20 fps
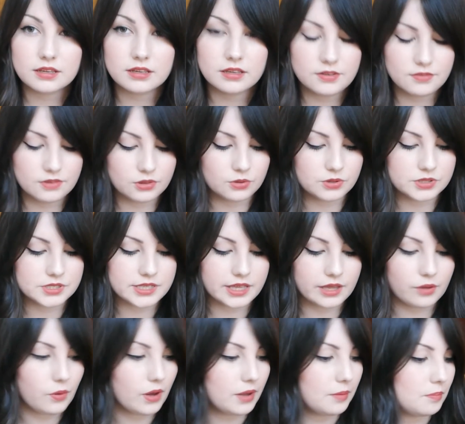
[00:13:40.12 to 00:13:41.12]
Even though it's
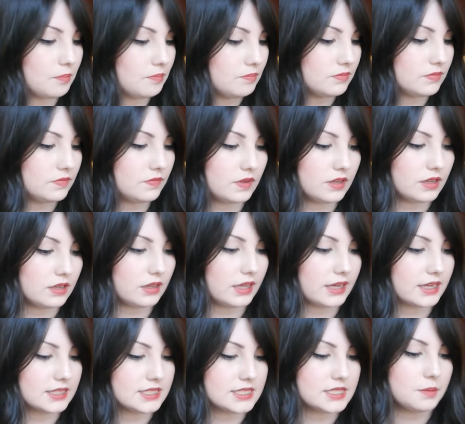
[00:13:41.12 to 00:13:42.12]
like quite
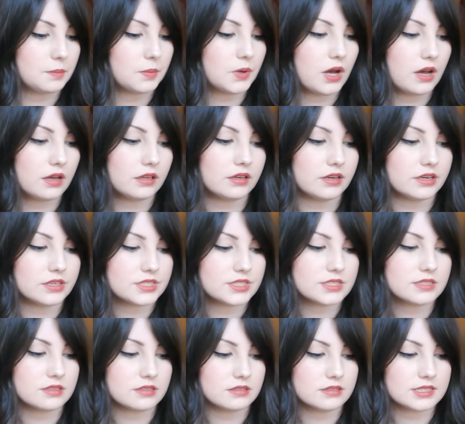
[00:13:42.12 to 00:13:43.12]
like a deep colour, it
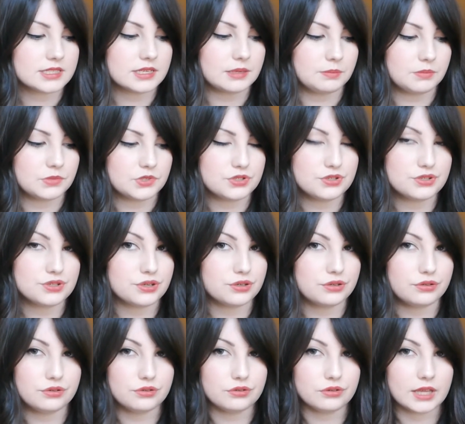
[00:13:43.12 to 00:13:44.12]
doesn't seem
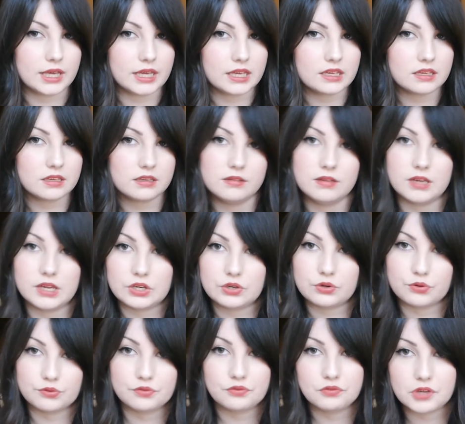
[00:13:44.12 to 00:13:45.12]
too like in
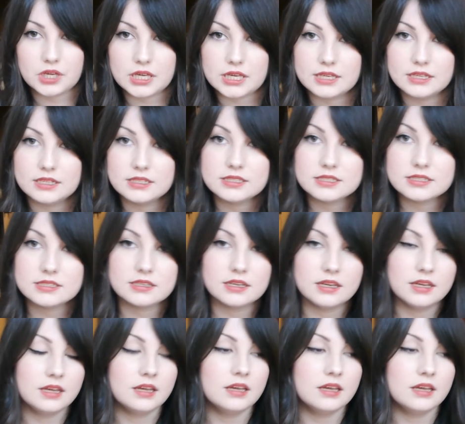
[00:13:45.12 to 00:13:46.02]
your face,